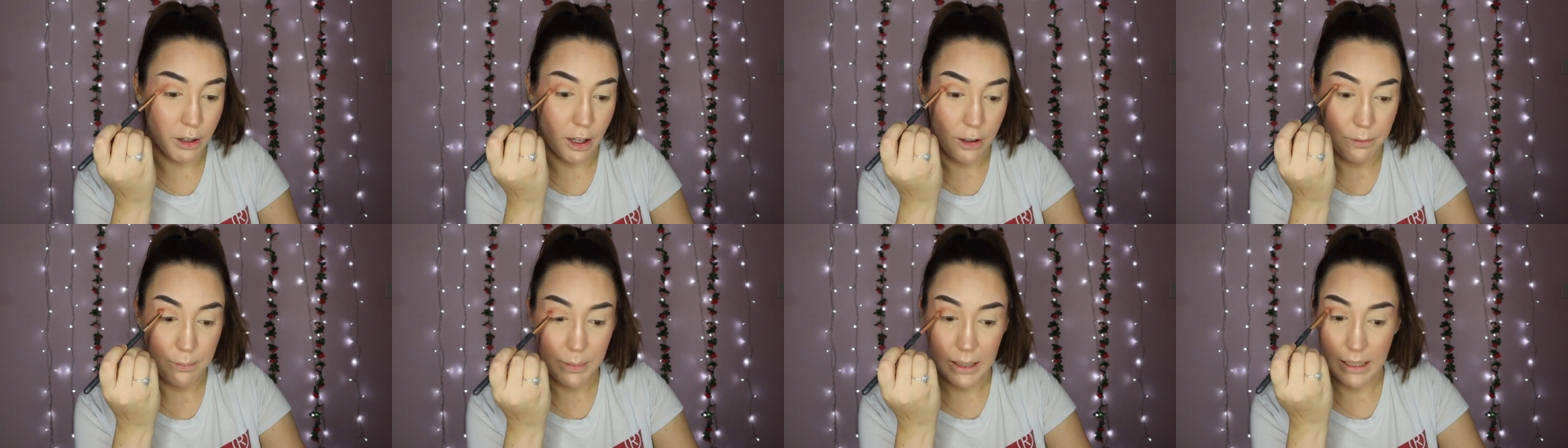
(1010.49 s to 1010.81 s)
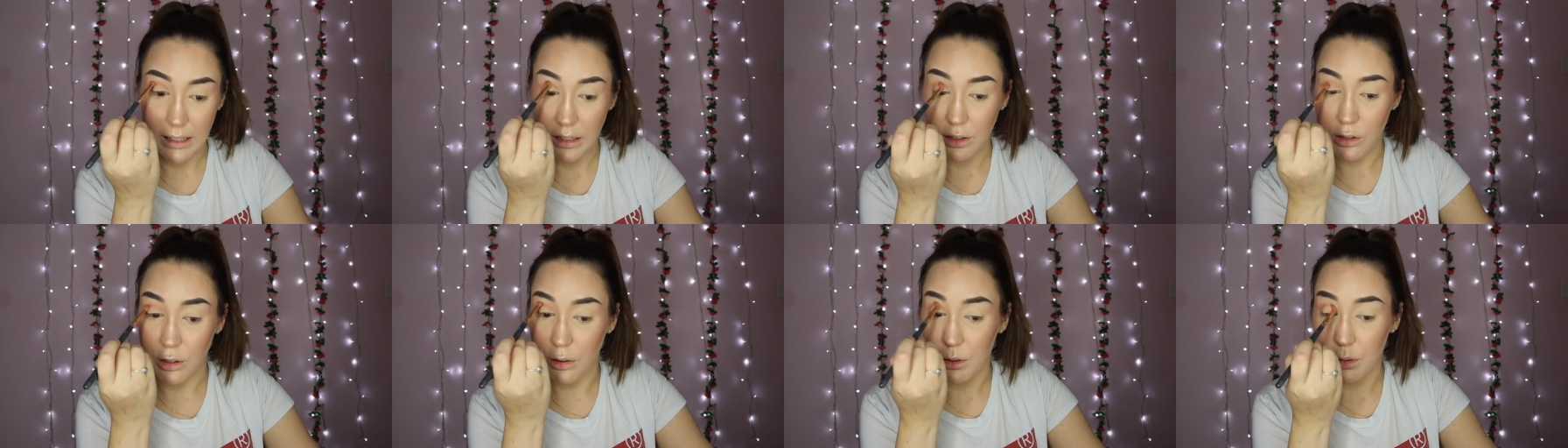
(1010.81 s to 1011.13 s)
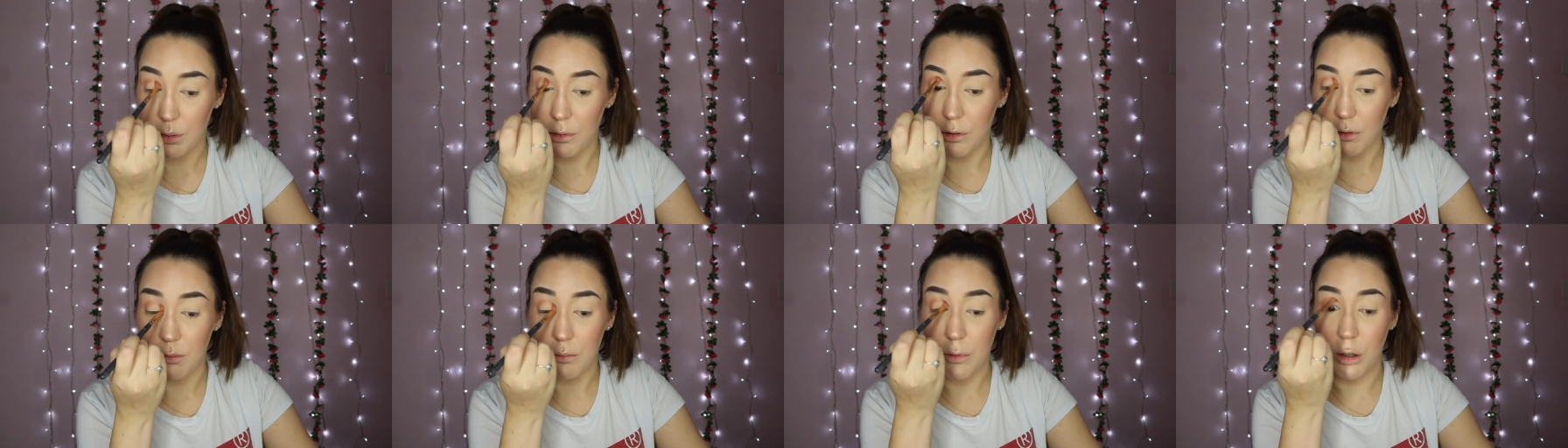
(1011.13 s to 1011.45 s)
have been into
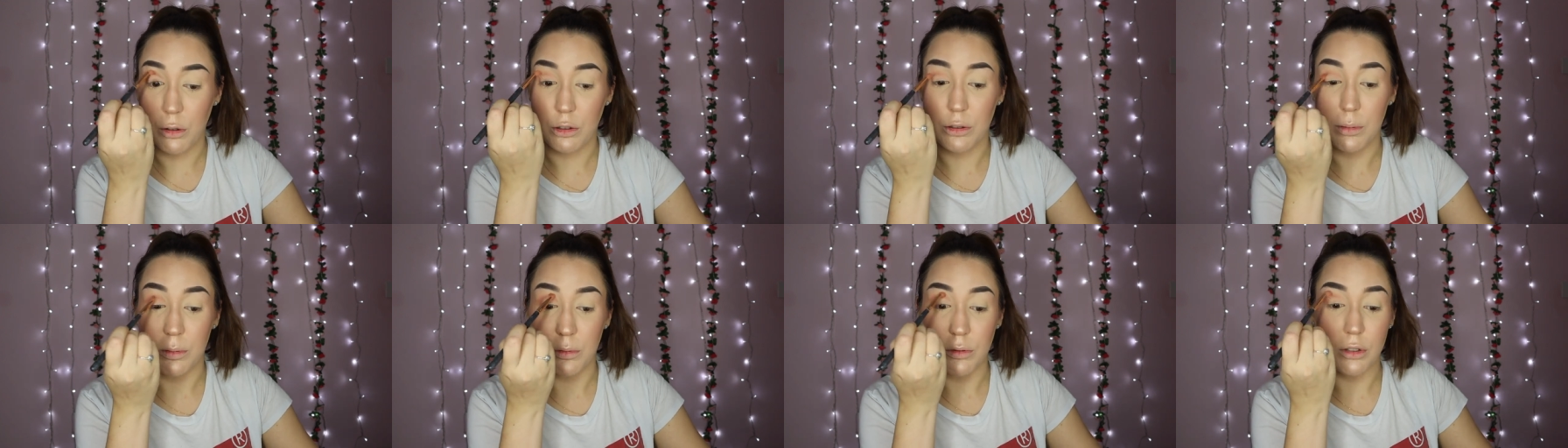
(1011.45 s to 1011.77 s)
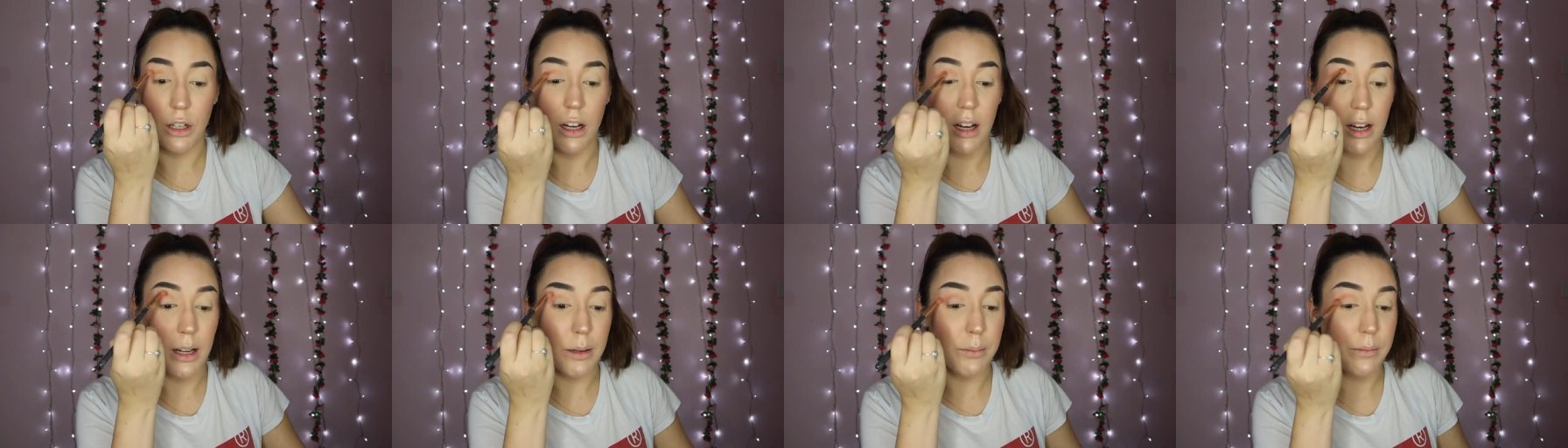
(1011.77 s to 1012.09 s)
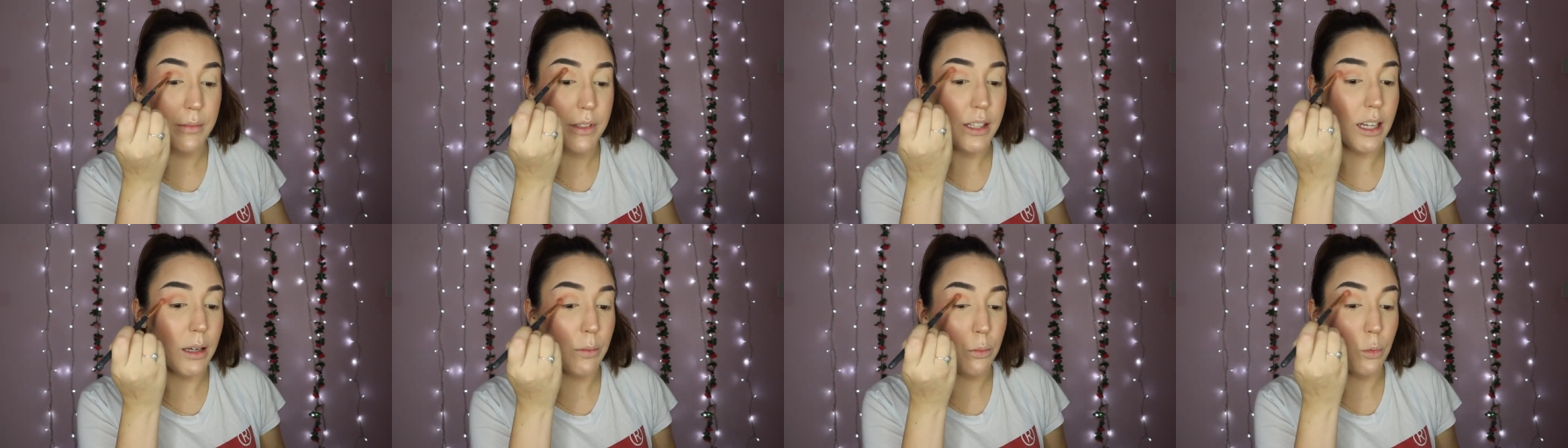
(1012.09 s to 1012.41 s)
hospital multiple
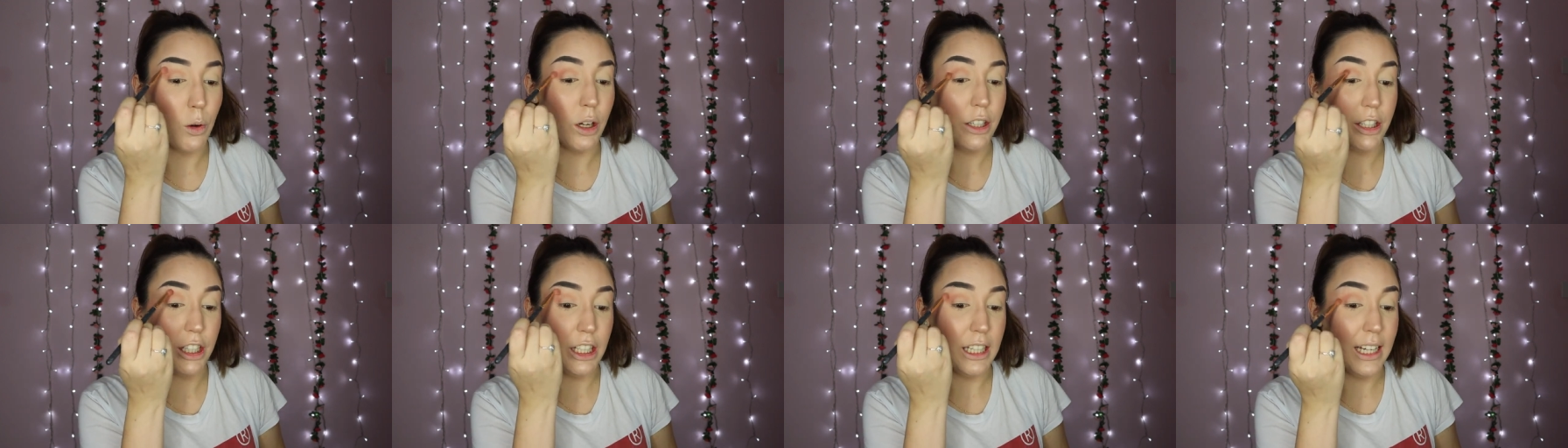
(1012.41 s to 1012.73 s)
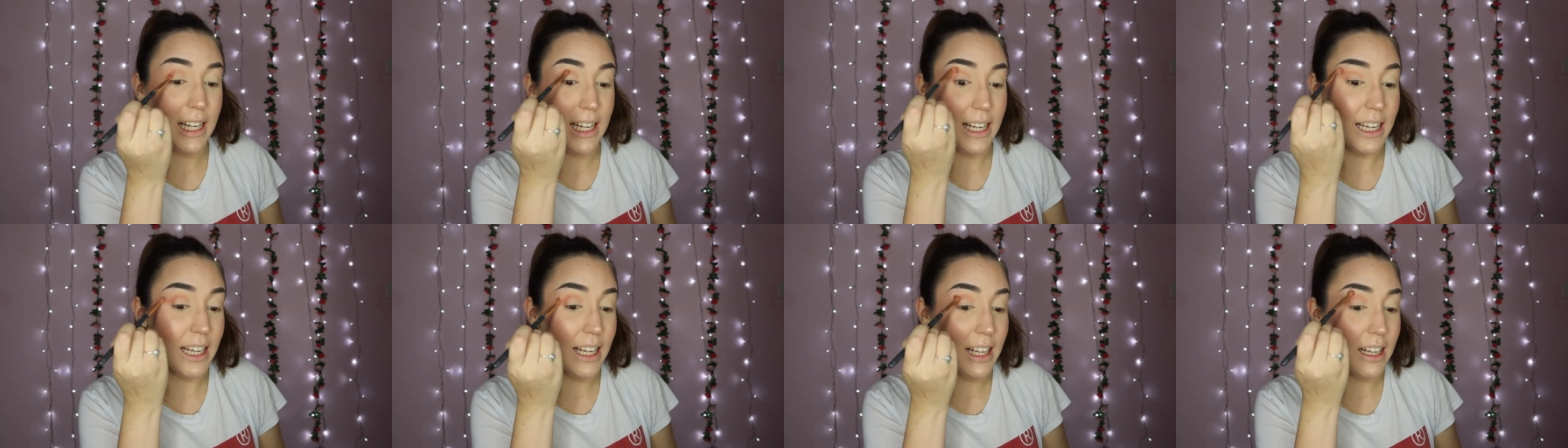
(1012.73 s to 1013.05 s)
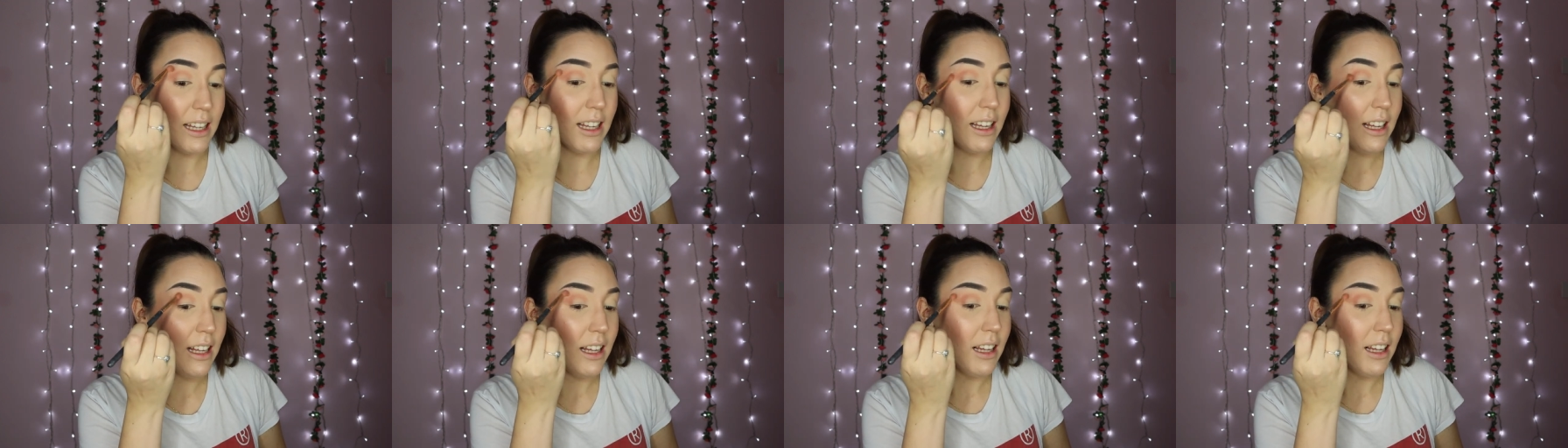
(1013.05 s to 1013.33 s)
times in one year,